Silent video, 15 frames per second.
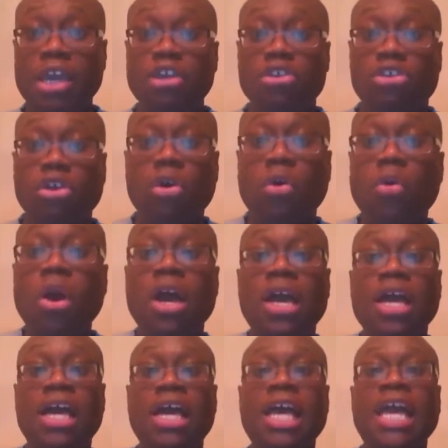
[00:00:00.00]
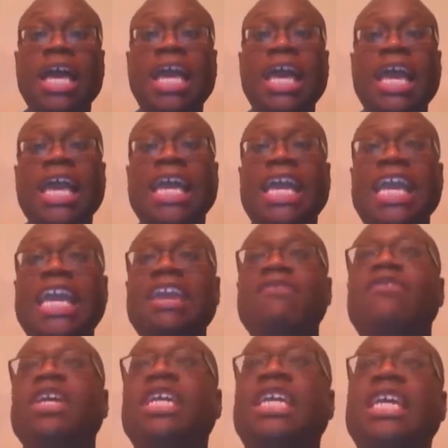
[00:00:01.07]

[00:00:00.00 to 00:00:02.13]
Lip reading: So even